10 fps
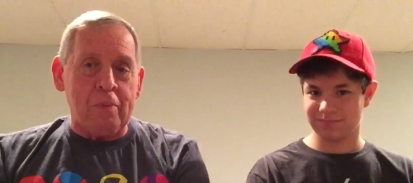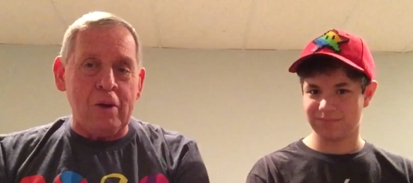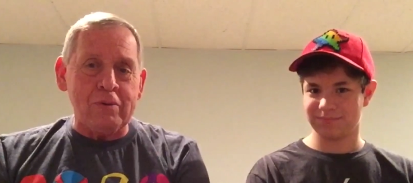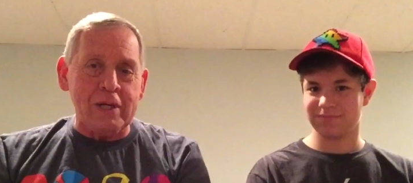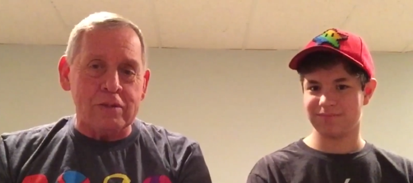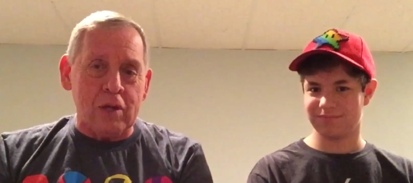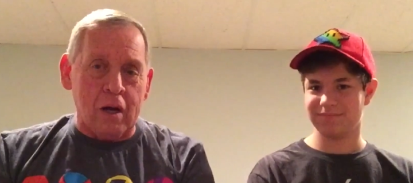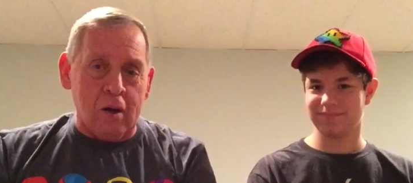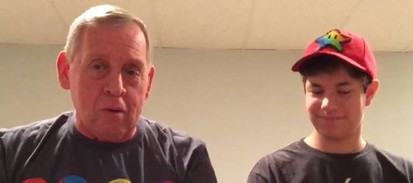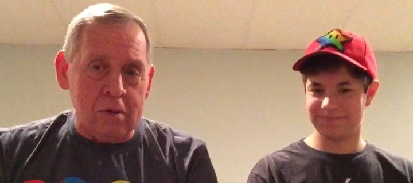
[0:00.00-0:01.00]
Speaker 1: Poke
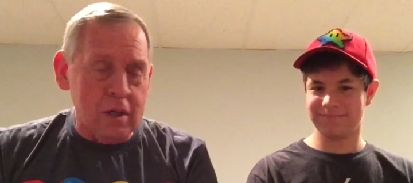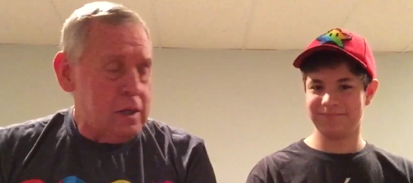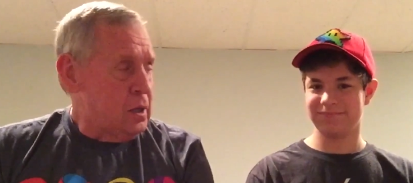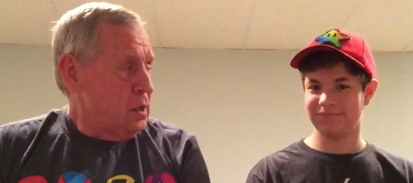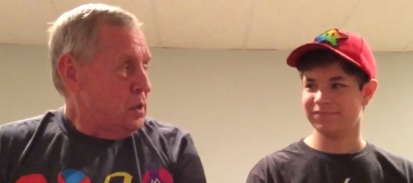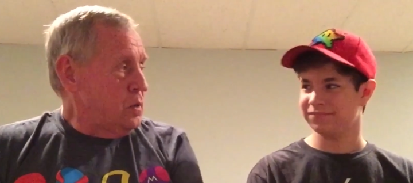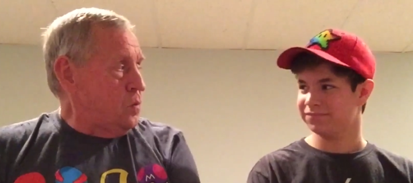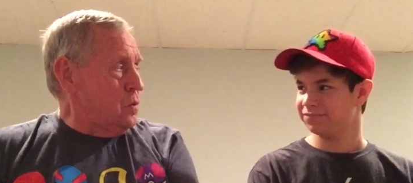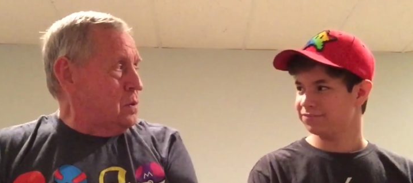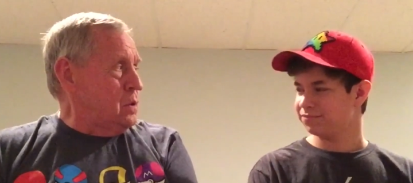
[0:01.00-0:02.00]
Talk. Mm-hmm.
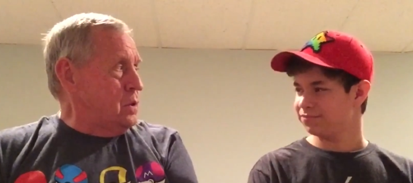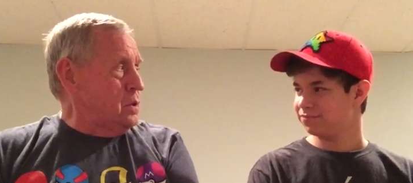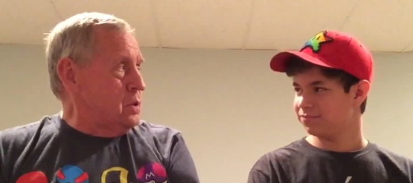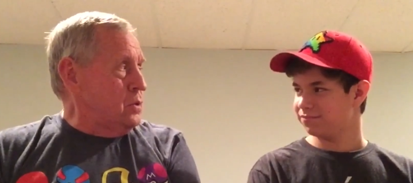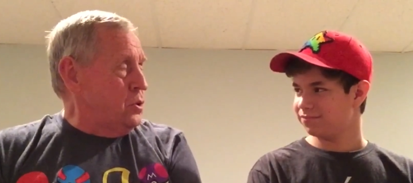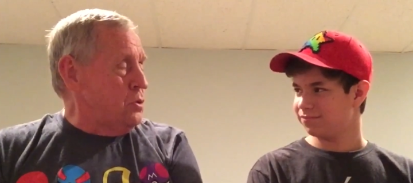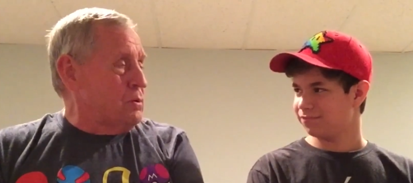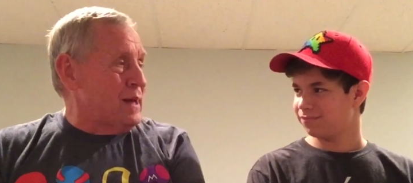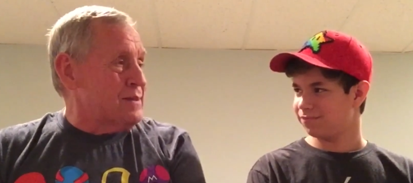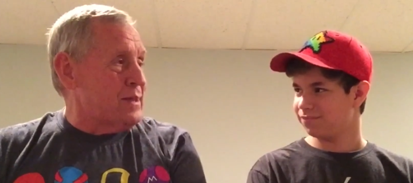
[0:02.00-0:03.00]
And you
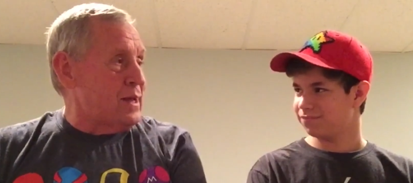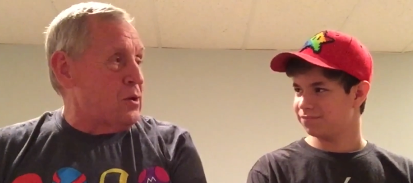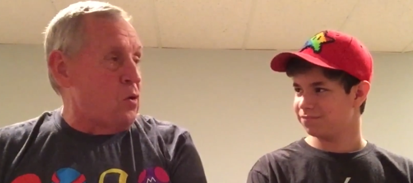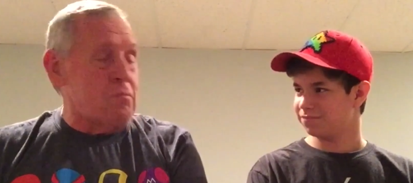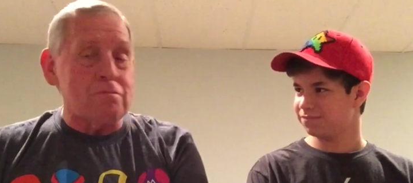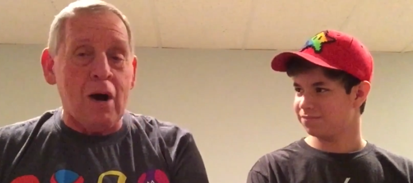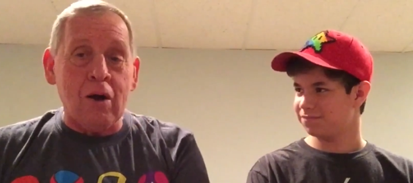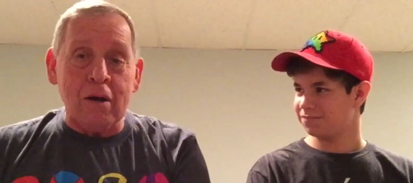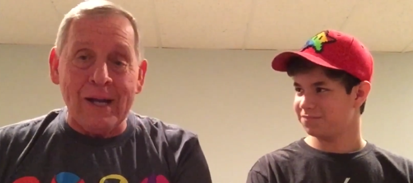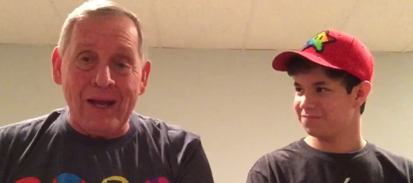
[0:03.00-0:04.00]
got that old
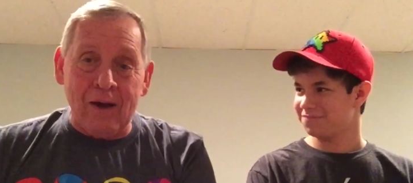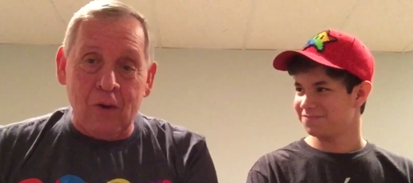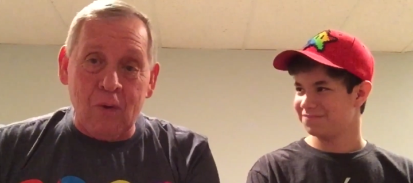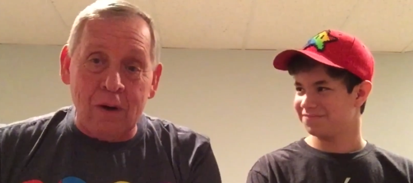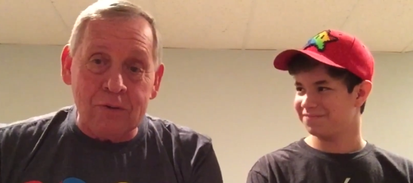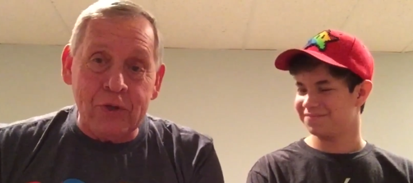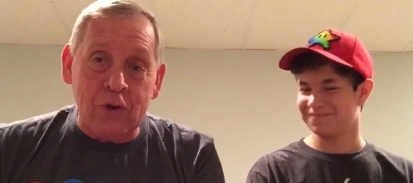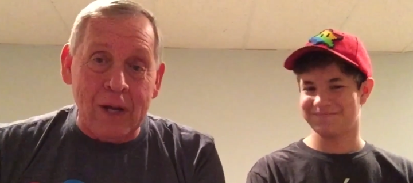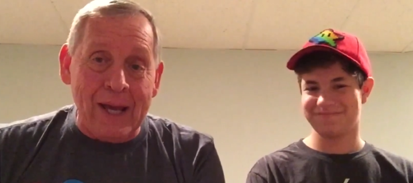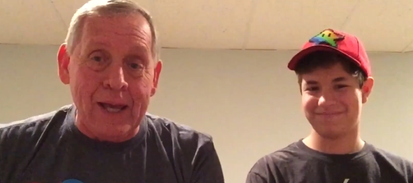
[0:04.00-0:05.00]
Mario on
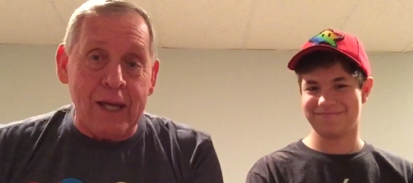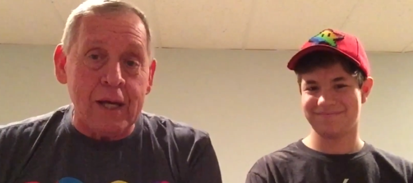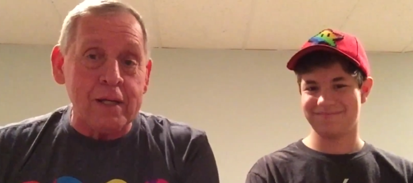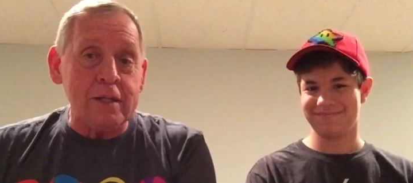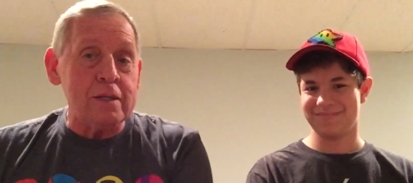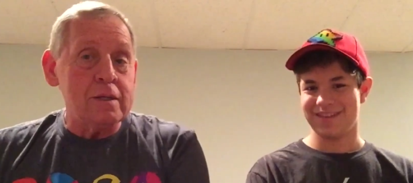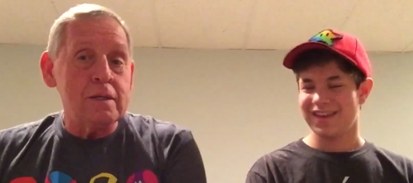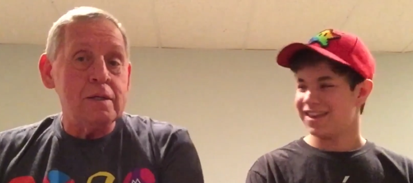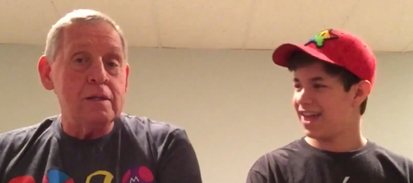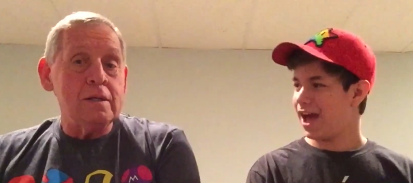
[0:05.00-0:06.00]
your head.
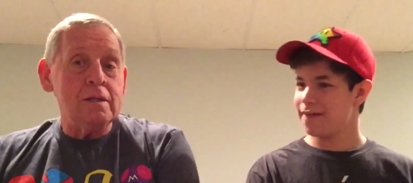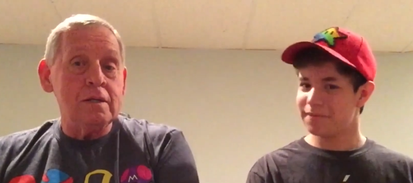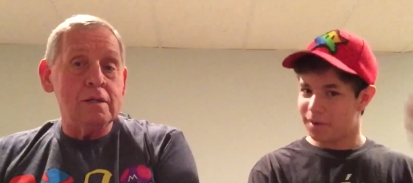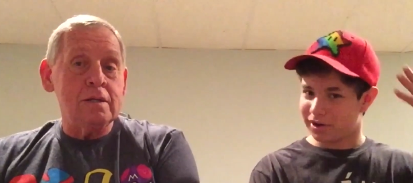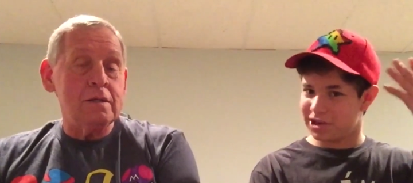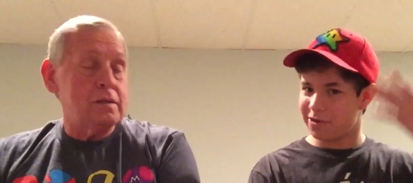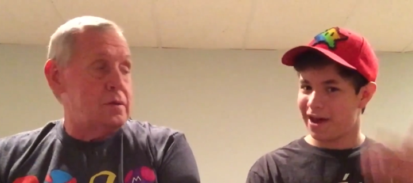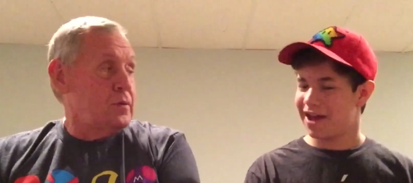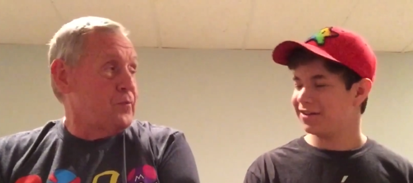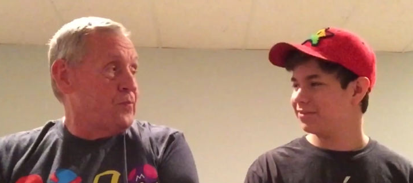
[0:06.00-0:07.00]
Speaker 2: Yeah, I have a Mario
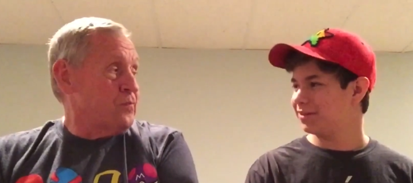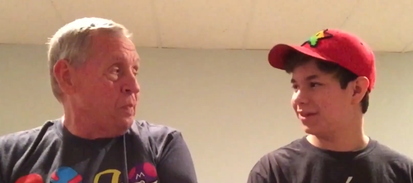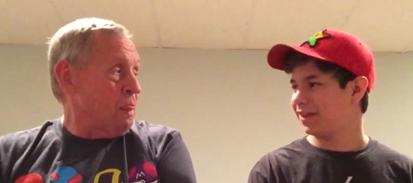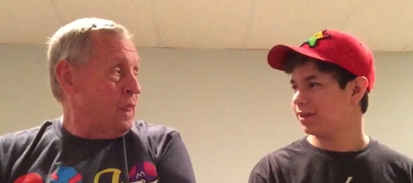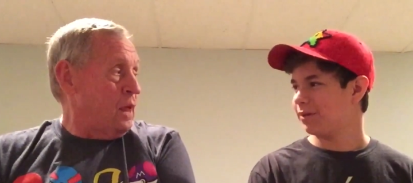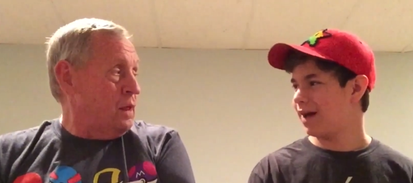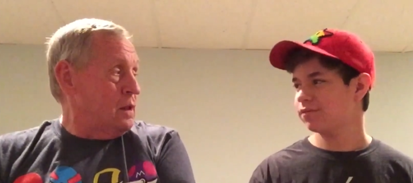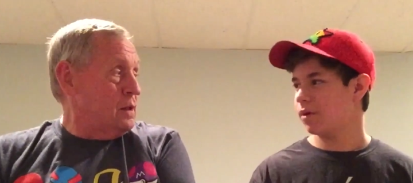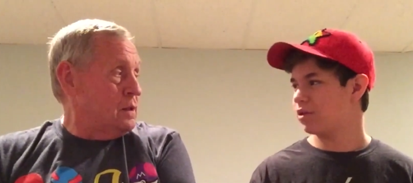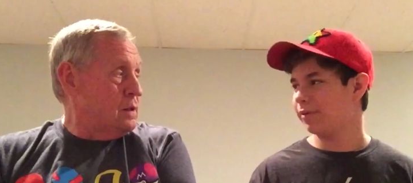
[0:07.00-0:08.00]
hat because I don't have
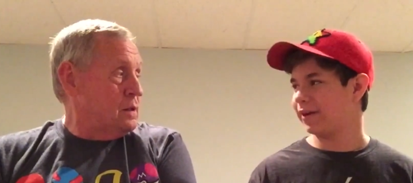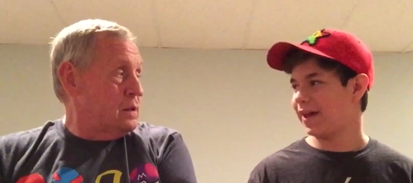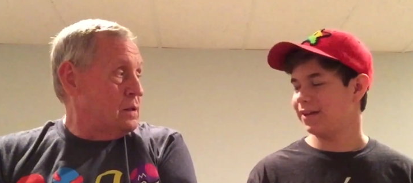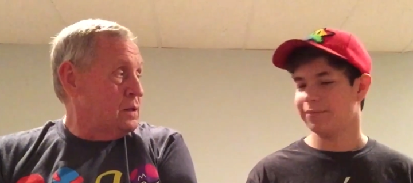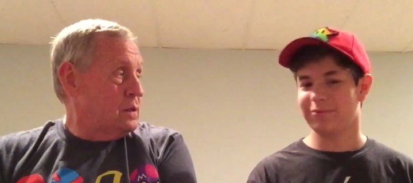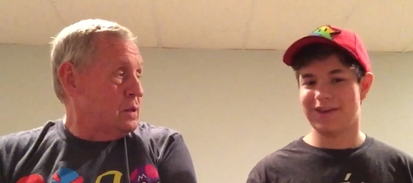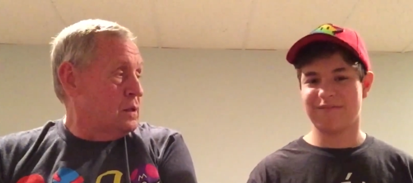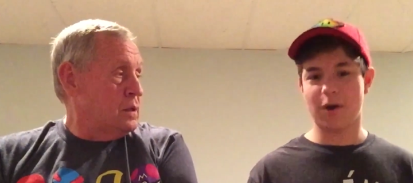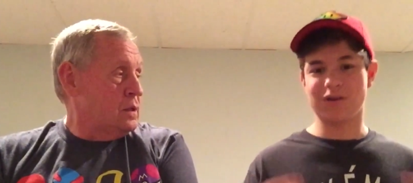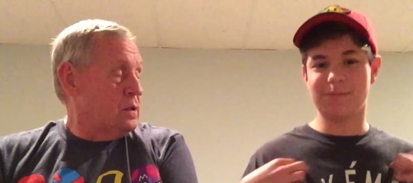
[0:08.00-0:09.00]
a Pokemon hat, but we
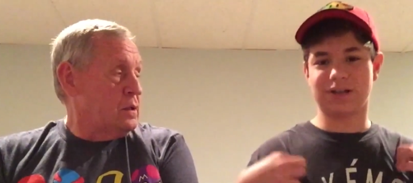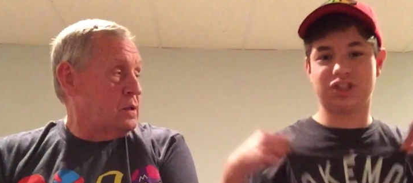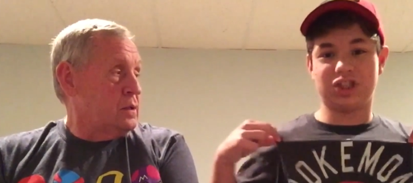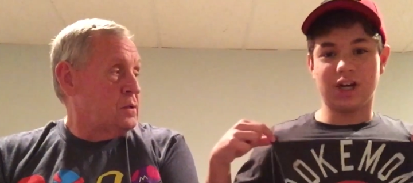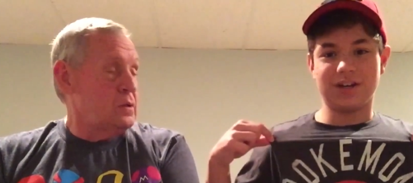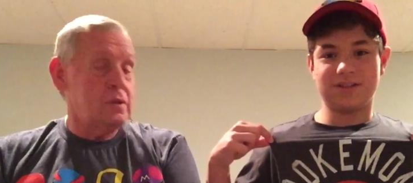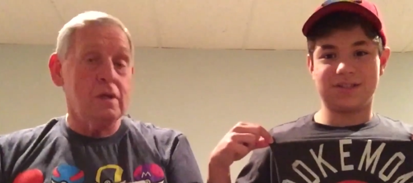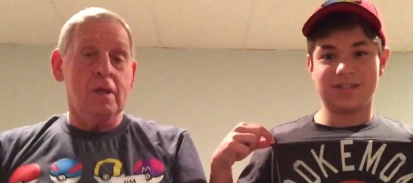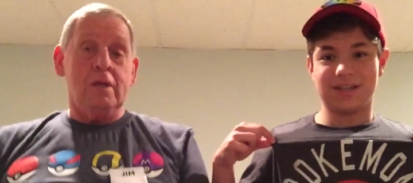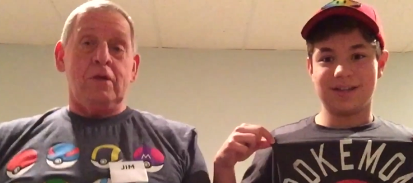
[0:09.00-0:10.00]
have Pokemon
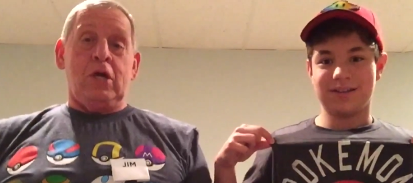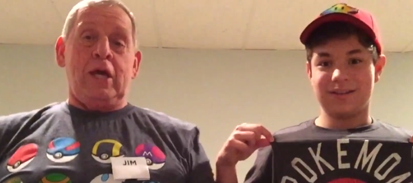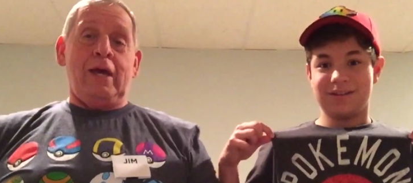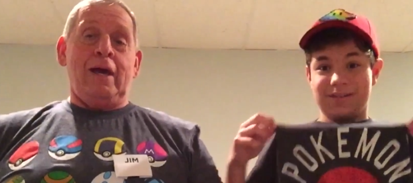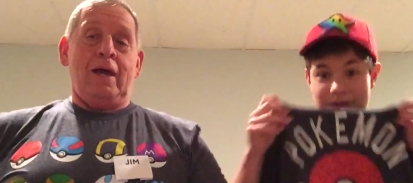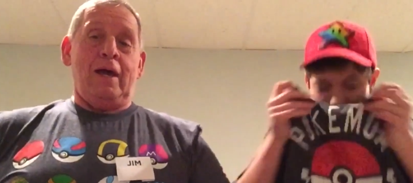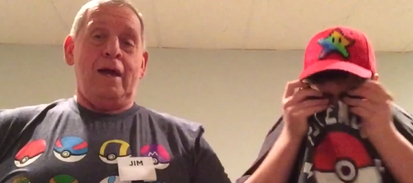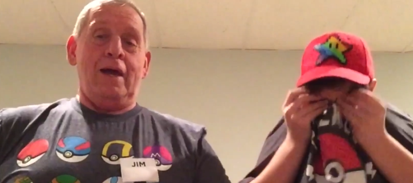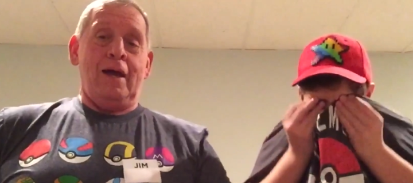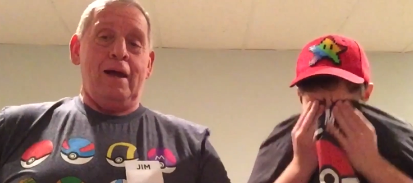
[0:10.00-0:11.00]
shirts.
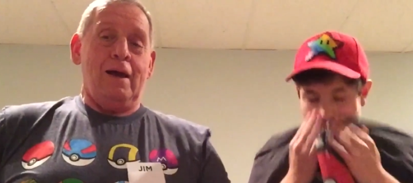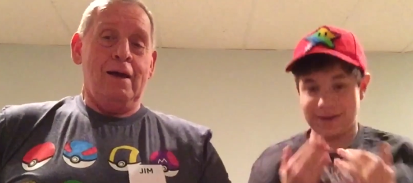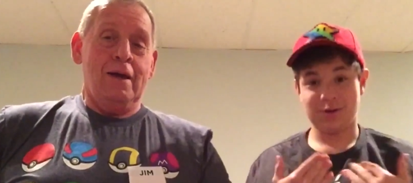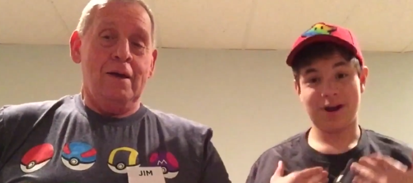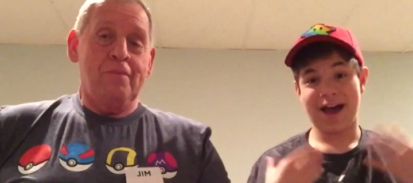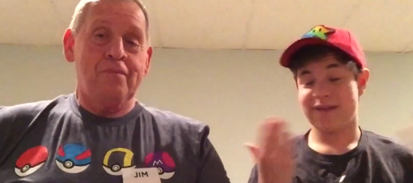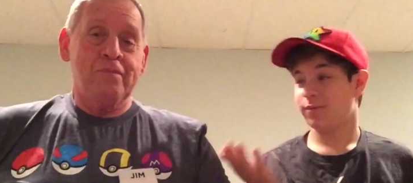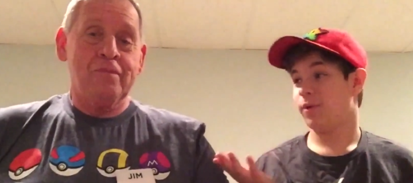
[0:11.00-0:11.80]
Yeah. But I do not have a